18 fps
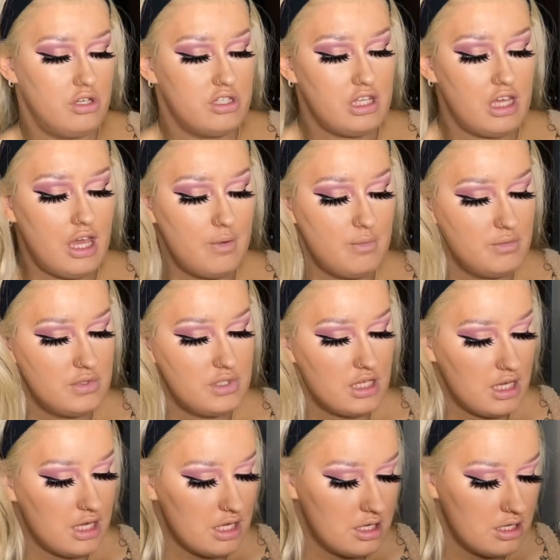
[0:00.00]

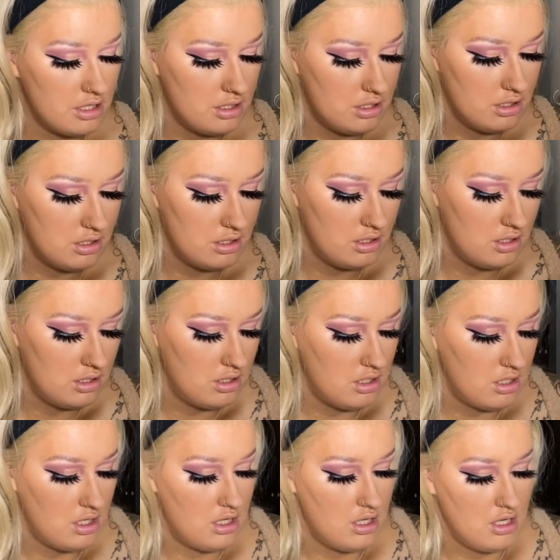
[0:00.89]
empty
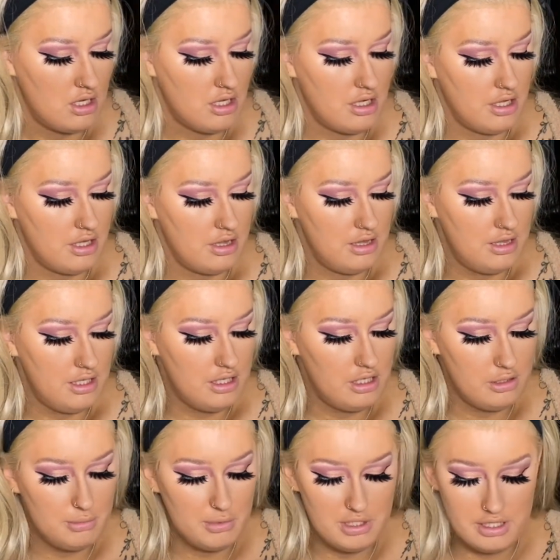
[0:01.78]
a
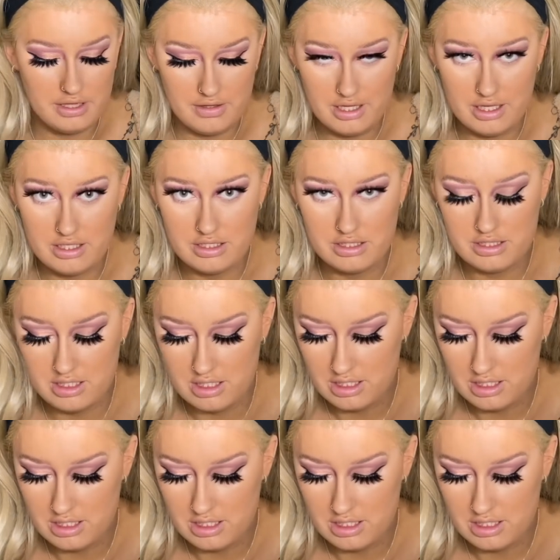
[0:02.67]
little bit of this